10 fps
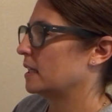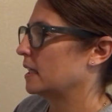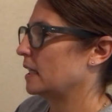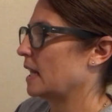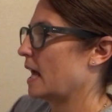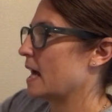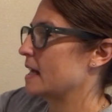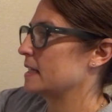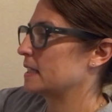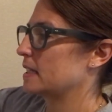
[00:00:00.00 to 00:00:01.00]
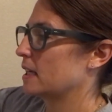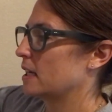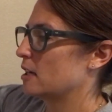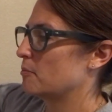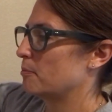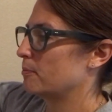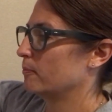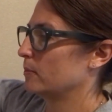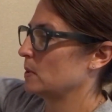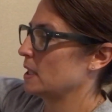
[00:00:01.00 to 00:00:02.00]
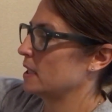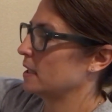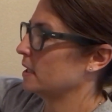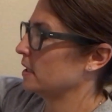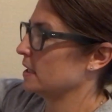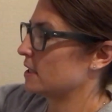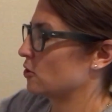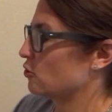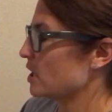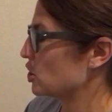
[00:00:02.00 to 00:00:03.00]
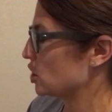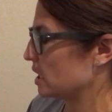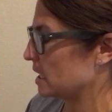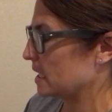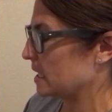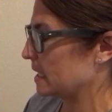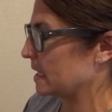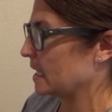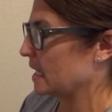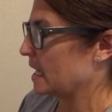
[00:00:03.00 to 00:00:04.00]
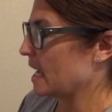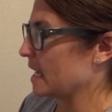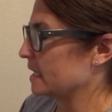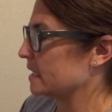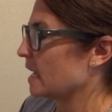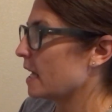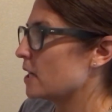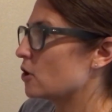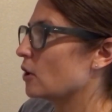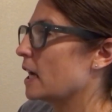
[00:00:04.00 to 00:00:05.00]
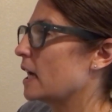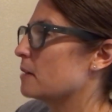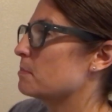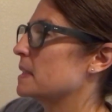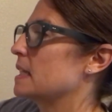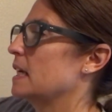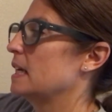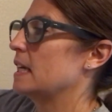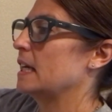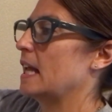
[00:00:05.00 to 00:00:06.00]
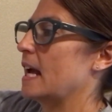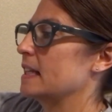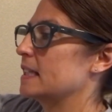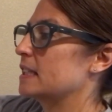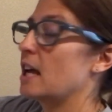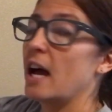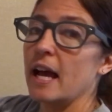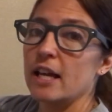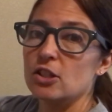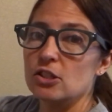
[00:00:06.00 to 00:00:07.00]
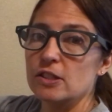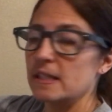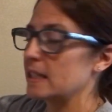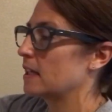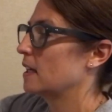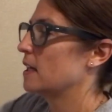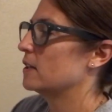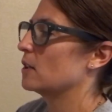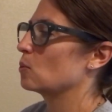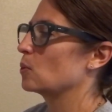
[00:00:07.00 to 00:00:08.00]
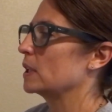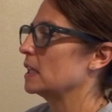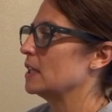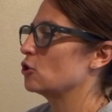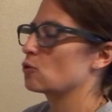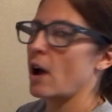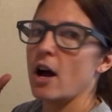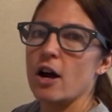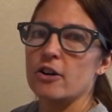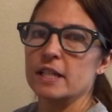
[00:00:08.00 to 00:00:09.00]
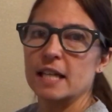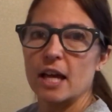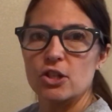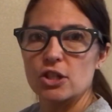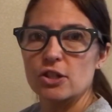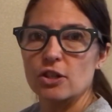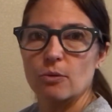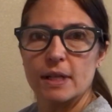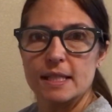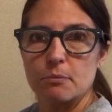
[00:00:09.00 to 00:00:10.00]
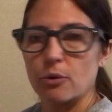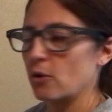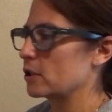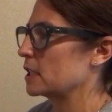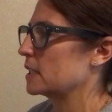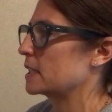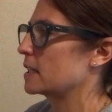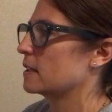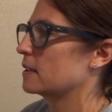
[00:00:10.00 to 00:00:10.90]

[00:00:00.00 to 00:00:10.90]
It has illustrations and diagrams. It has titles that really draw our attention to what's important.